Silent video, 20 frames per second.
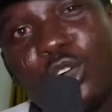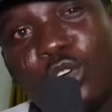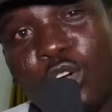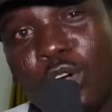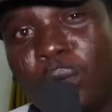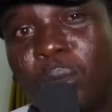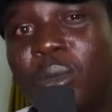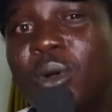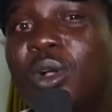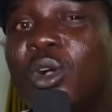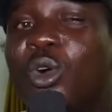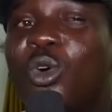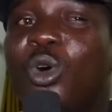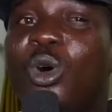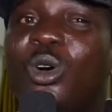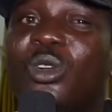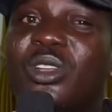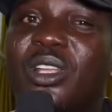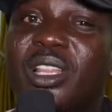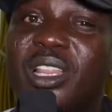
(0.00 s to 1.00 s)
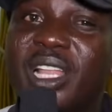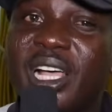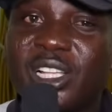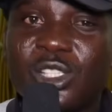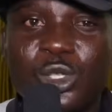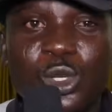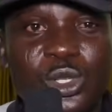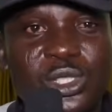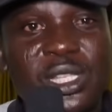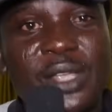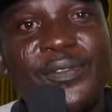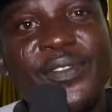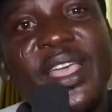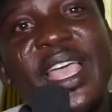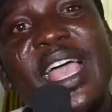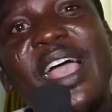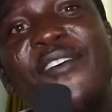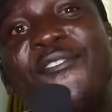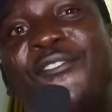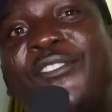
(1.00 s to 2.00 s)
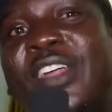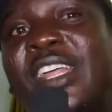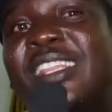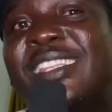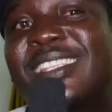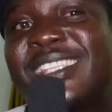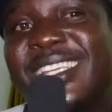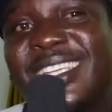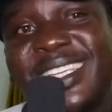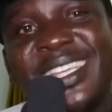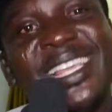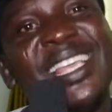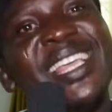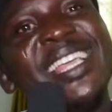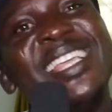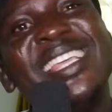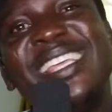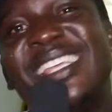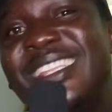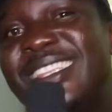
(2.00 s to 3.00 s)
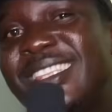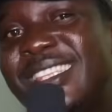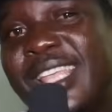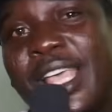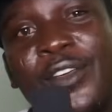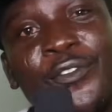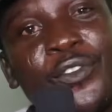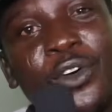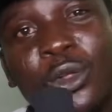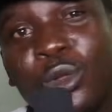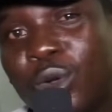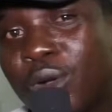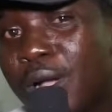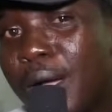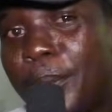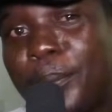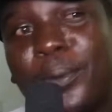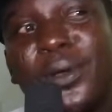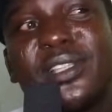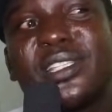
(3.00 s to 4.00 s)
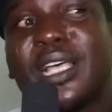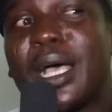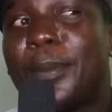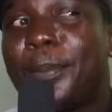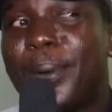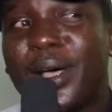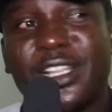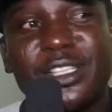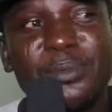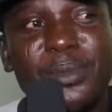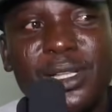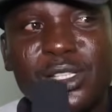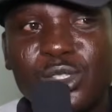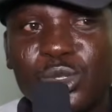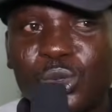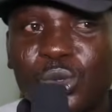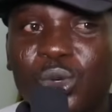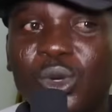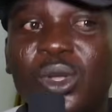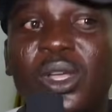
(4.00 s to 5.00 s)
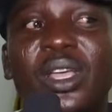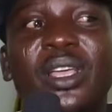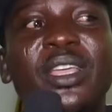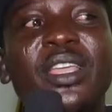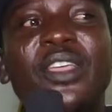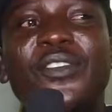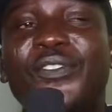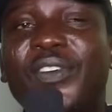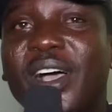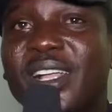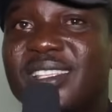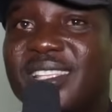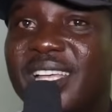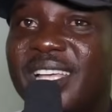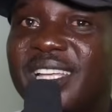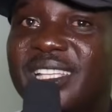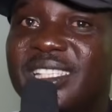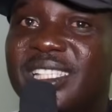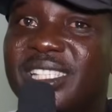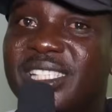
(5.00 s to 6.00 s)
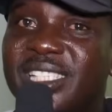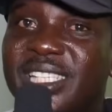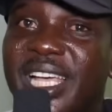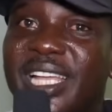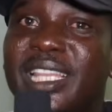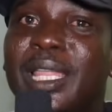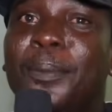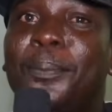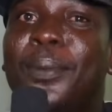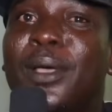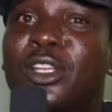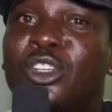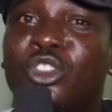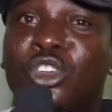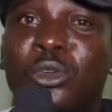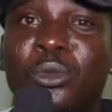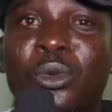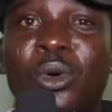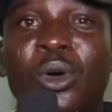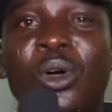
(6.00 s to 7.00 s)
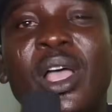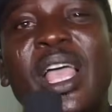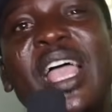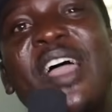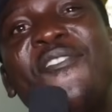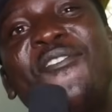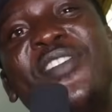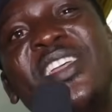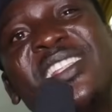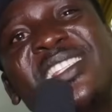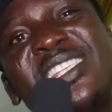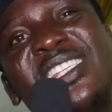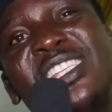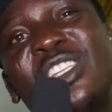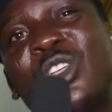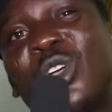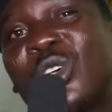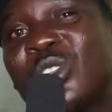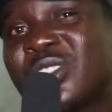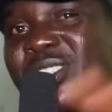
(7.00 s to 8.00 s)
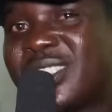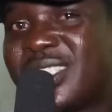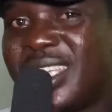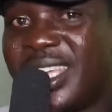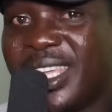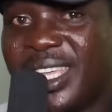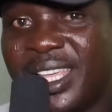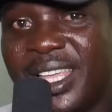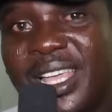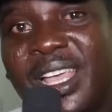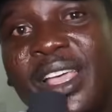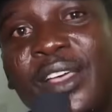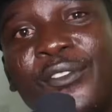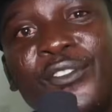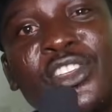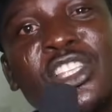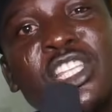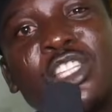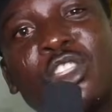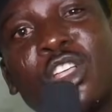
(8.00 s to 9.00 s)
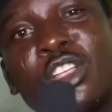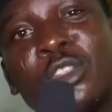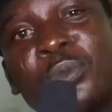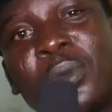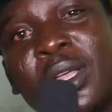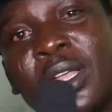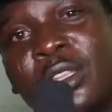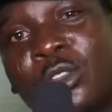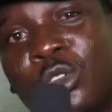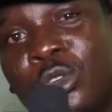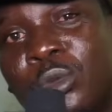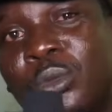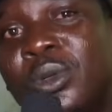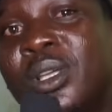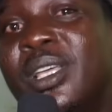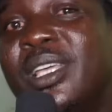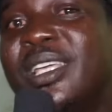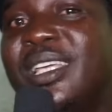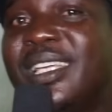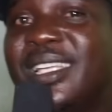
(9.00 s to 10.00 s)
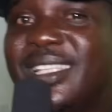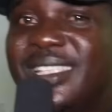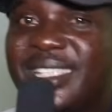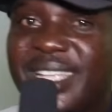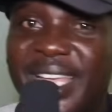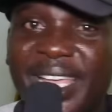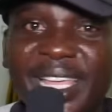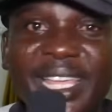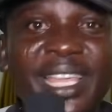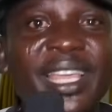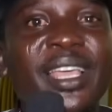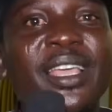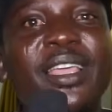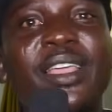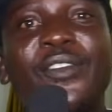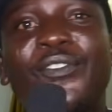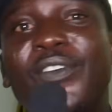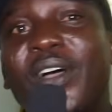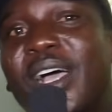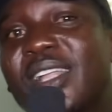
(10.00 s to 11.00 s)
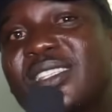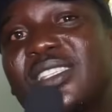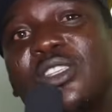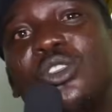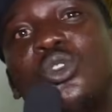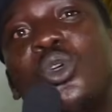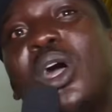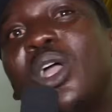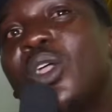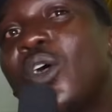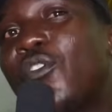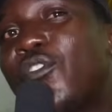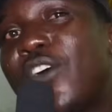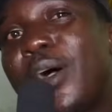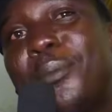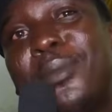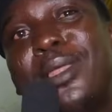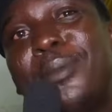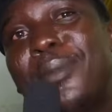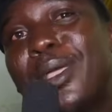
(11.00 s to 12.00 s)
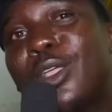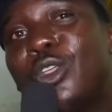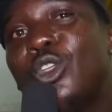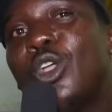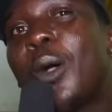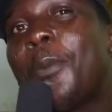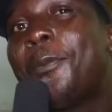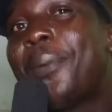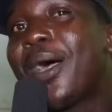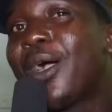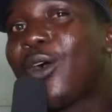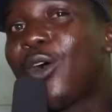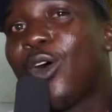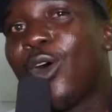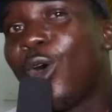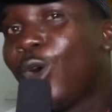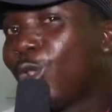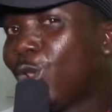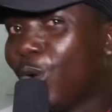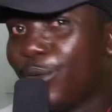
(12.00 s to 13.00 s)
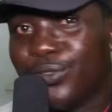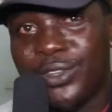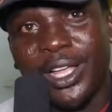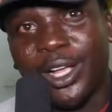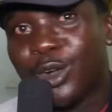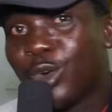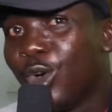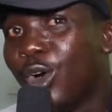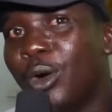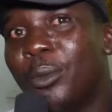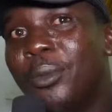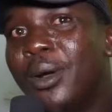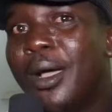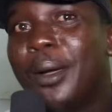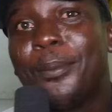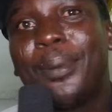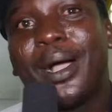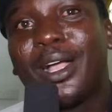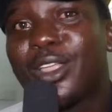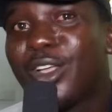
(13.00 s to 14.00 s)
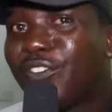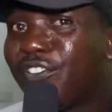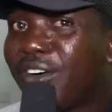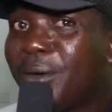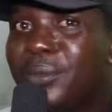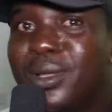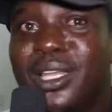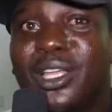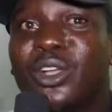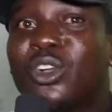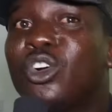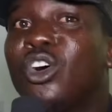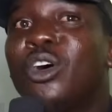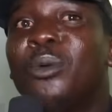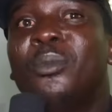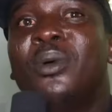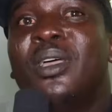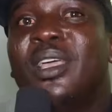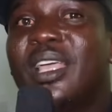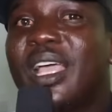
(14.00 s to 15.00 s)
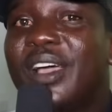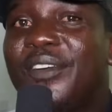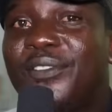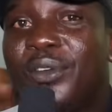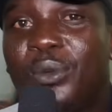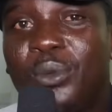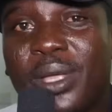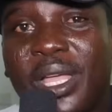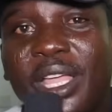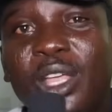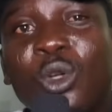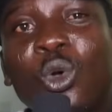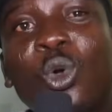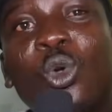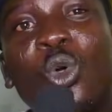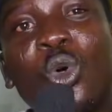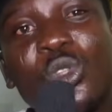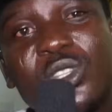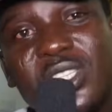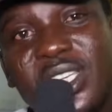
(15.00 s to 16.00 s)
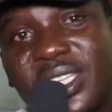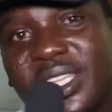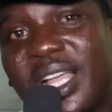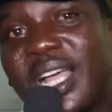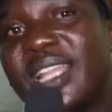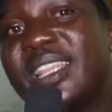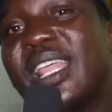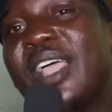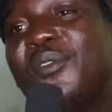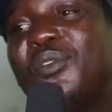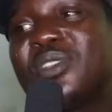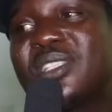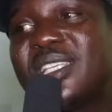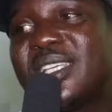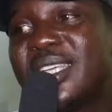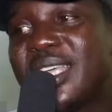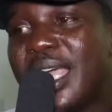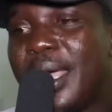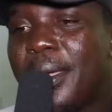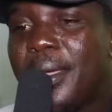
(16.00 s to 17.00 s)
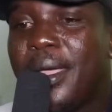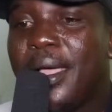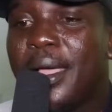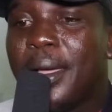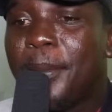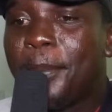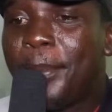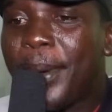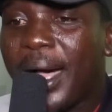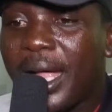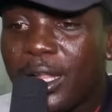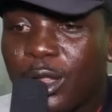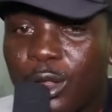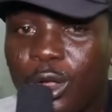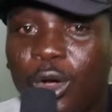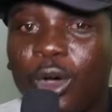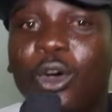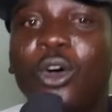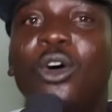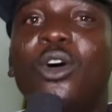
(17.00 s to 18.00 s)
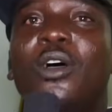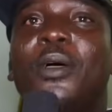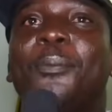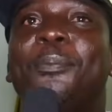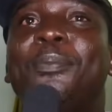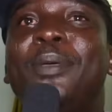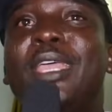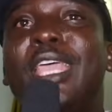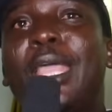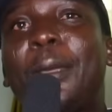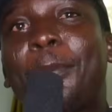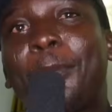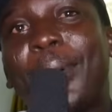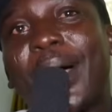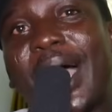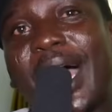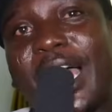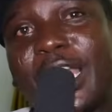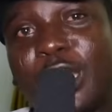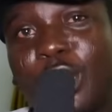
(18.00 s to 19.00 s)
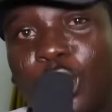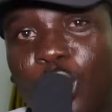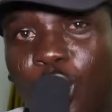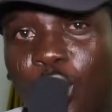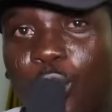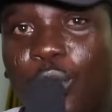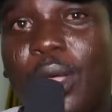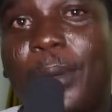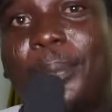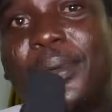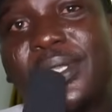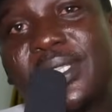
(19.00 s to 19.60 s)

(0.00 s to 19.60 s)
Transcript: come relax yourself. Everything is there for Logan Point Apartment. So, in fact, the chair, the bedroom, everything just there. Visitors' bedroom is there. In fact, you and your family, make your pack all of them come. Pack your family, come. Everywhere, you go container. They must get parlor. Big parlor, we be